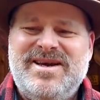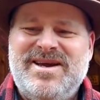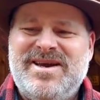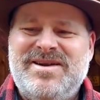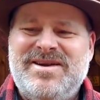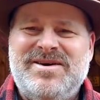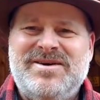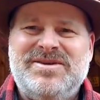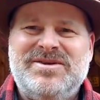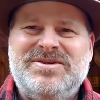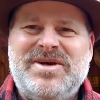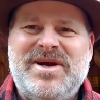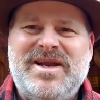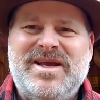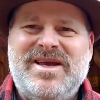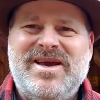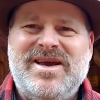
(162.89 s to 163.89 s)
and I'll
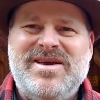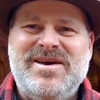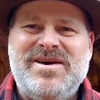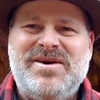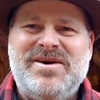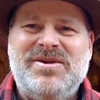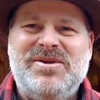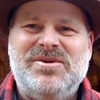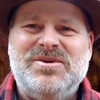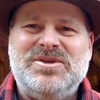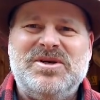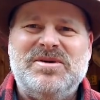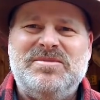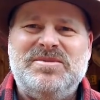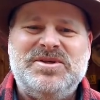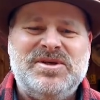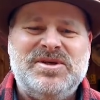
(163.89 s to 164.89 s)
try to get you a
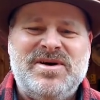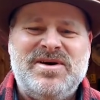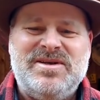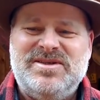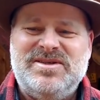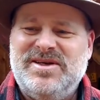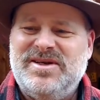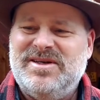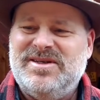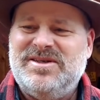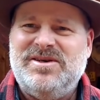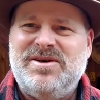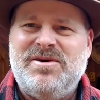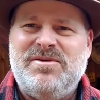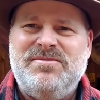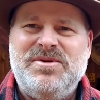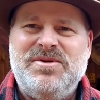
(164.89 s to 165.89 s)
close-up shot so you can see
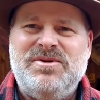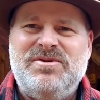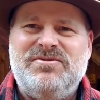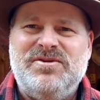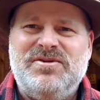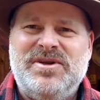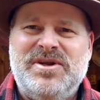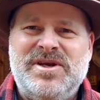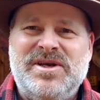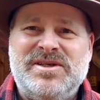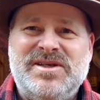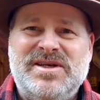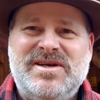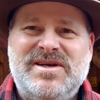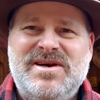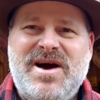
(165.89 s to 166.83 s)
how beautiful it is.